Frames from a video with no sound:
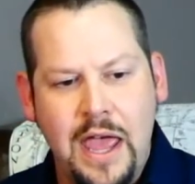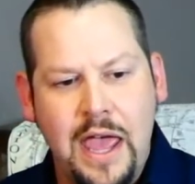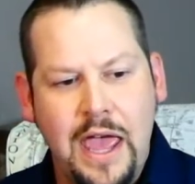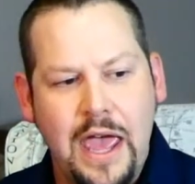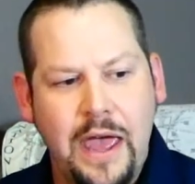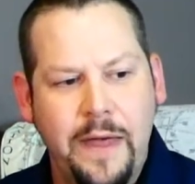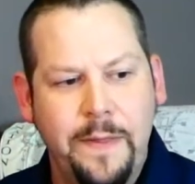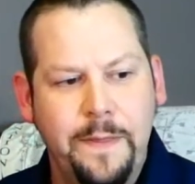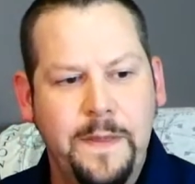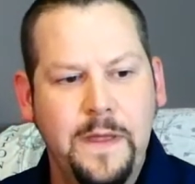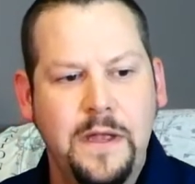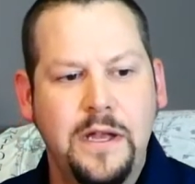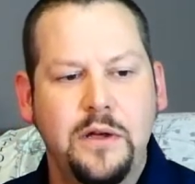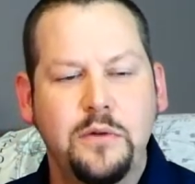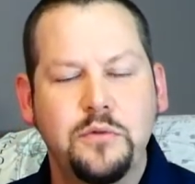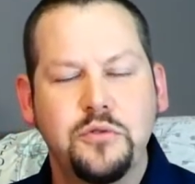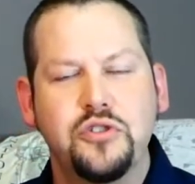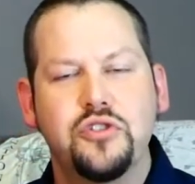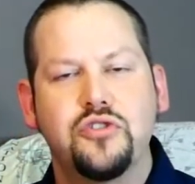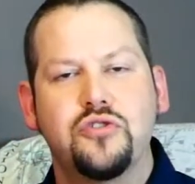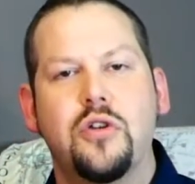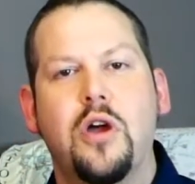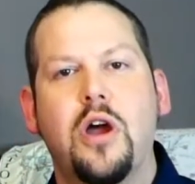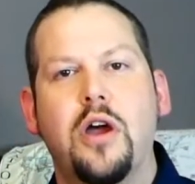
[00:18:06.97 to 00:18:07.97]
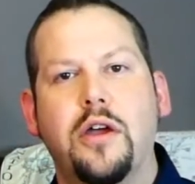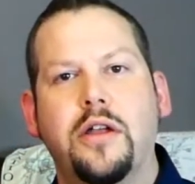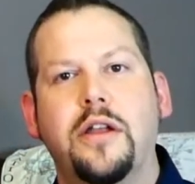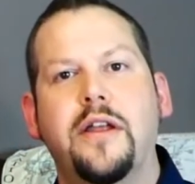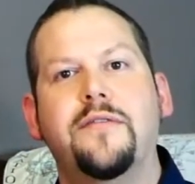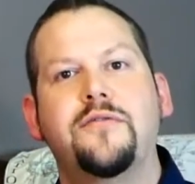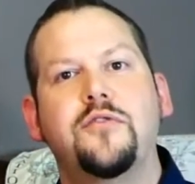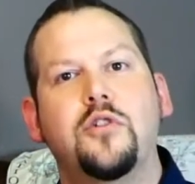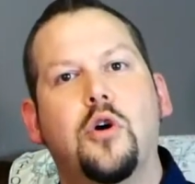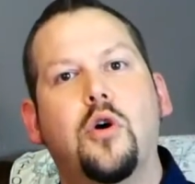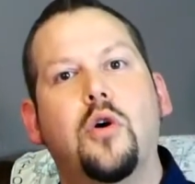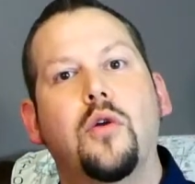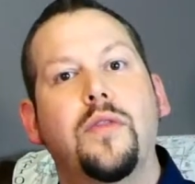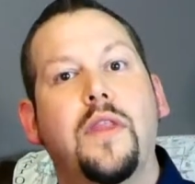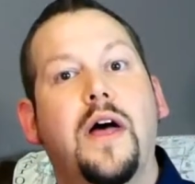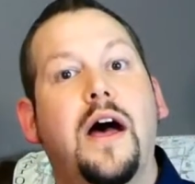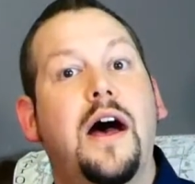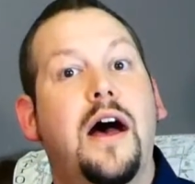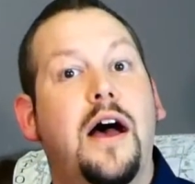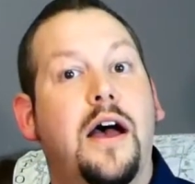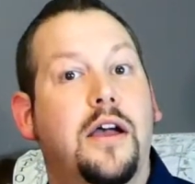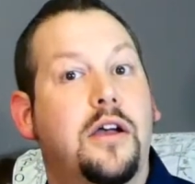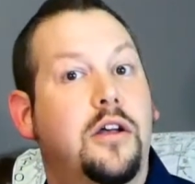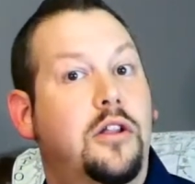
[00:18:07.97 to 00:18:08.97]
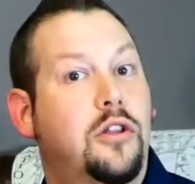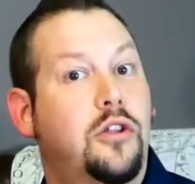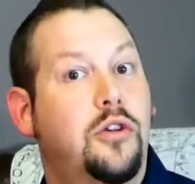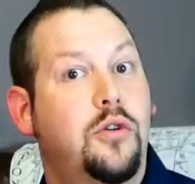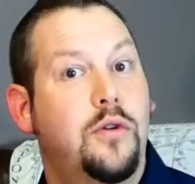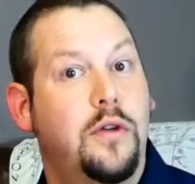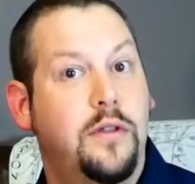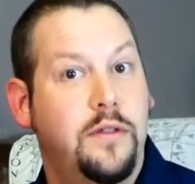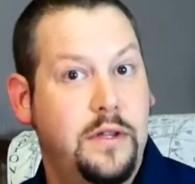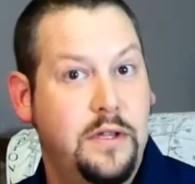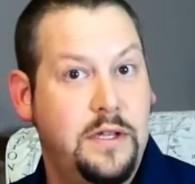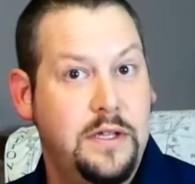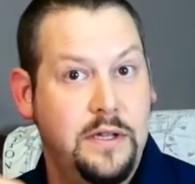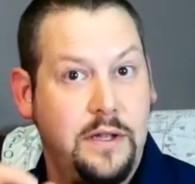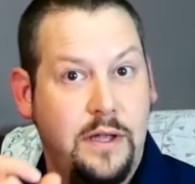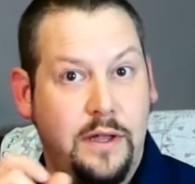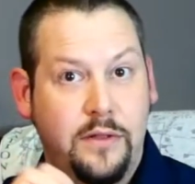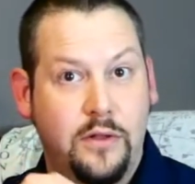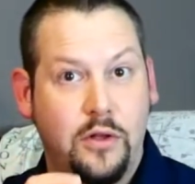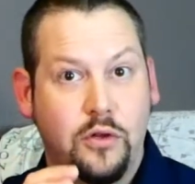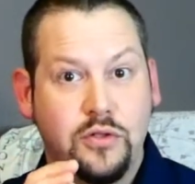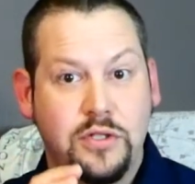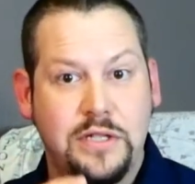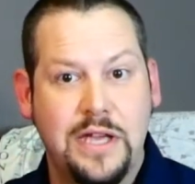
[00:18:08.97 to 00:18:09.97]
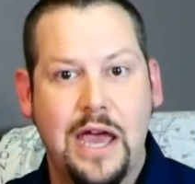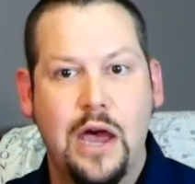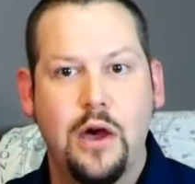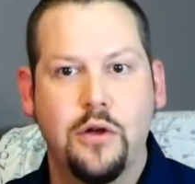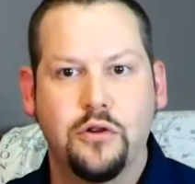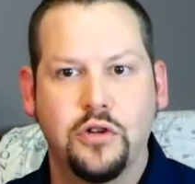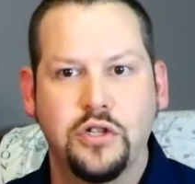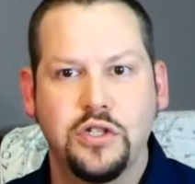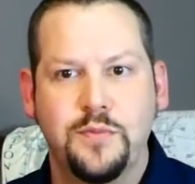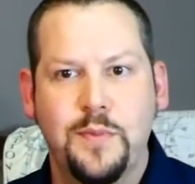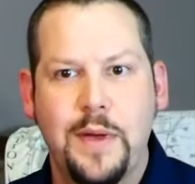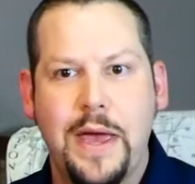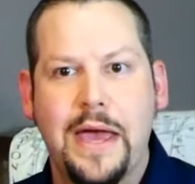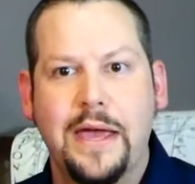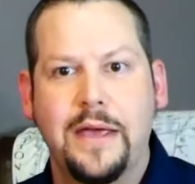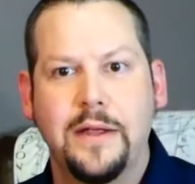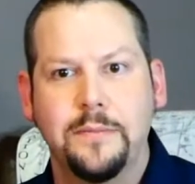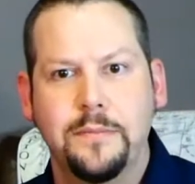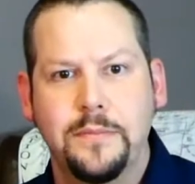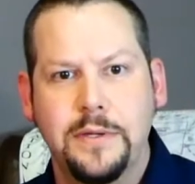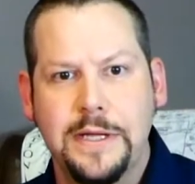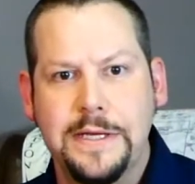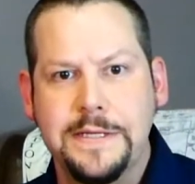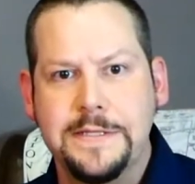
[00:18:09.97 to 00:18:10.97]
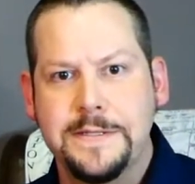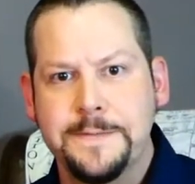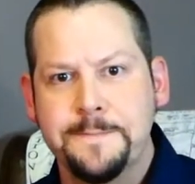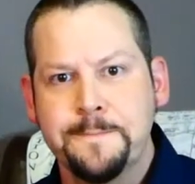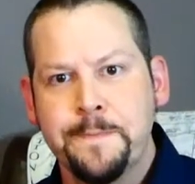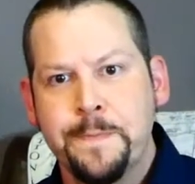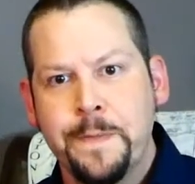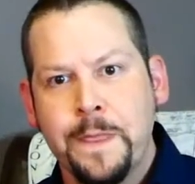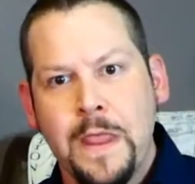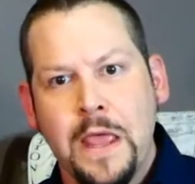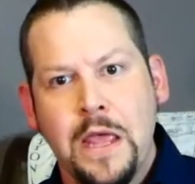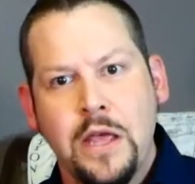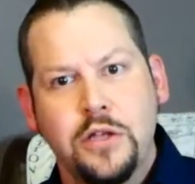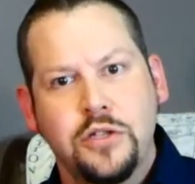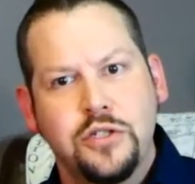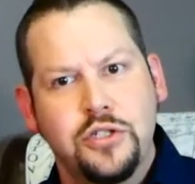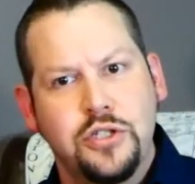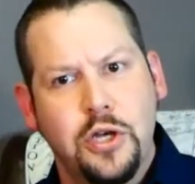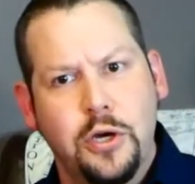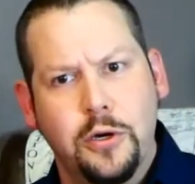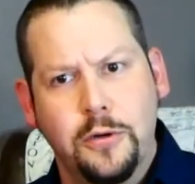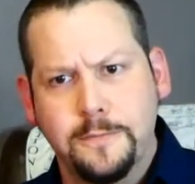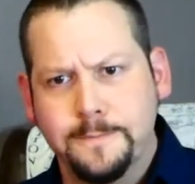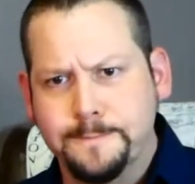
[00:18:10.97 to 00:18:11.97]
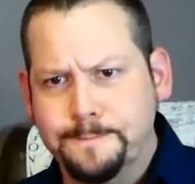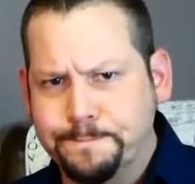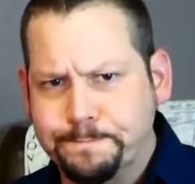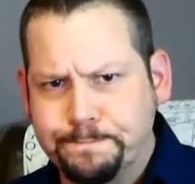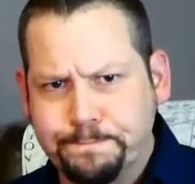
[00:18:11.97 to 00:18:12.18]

And then it was strong enough to hold the hot glue and those counters back in place. So